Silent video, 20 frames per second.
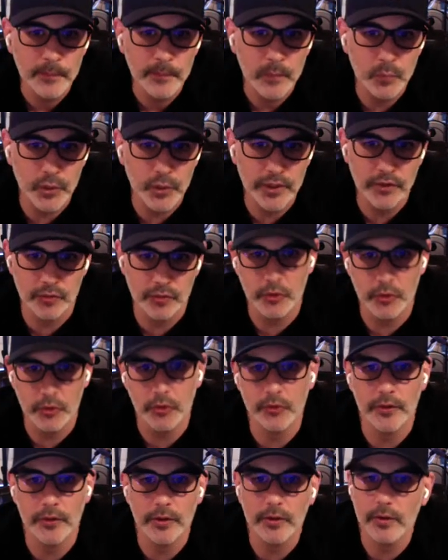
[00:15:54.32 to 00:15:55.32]
But his
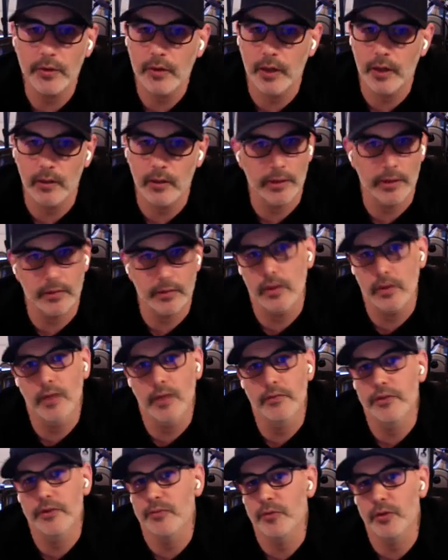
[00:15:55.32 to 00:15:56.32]
music, I
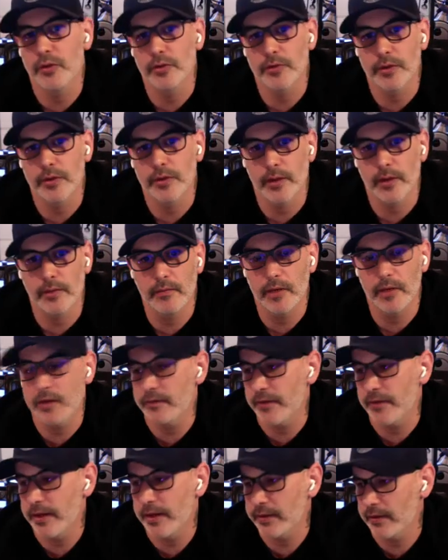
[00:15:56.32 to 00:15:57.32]
love his music, and in
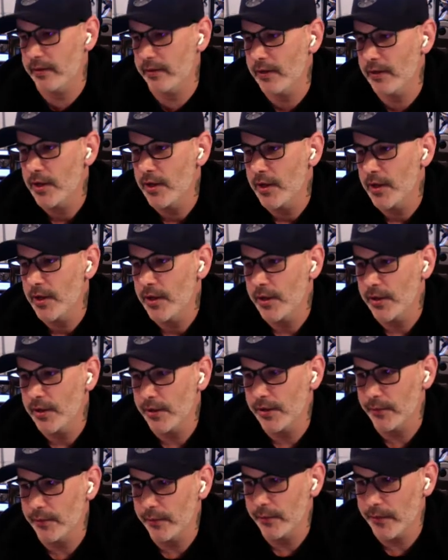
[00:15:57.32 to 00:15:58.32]
fact,
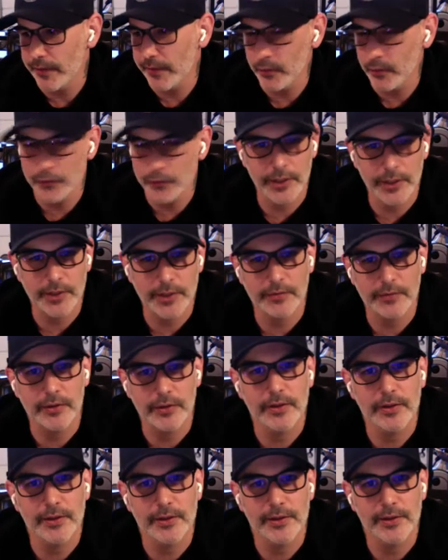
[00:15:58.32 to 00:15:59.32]
I think it was the end of
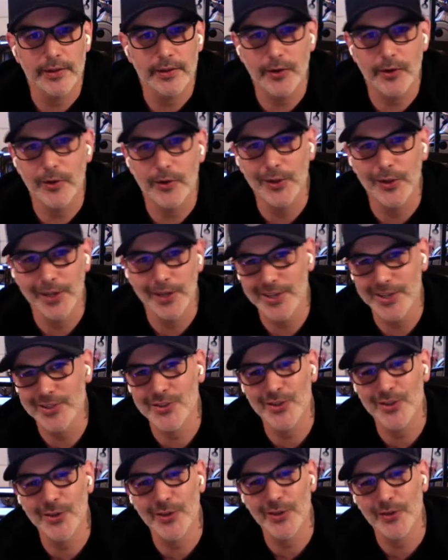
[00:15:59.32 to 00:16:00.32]
the year
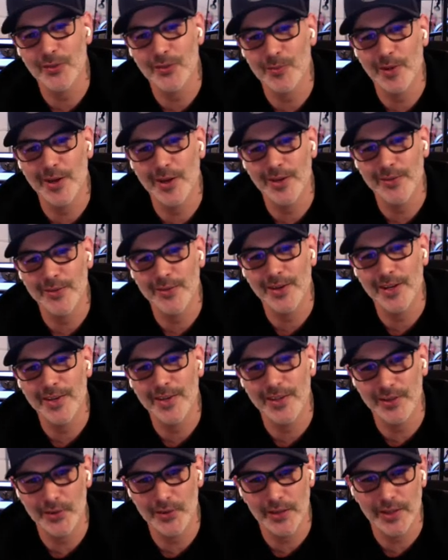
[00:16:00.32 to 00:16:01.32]
last year on Spotify.
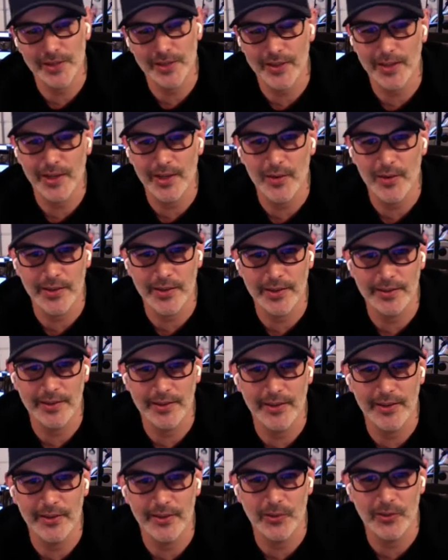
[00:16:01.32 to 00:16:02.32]
They do that thing where they
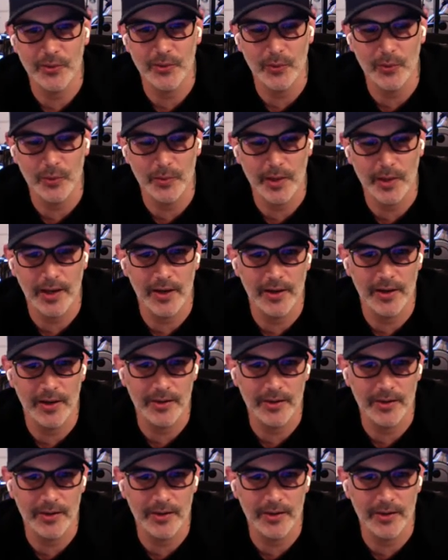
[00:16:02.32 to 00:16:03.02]
tell you about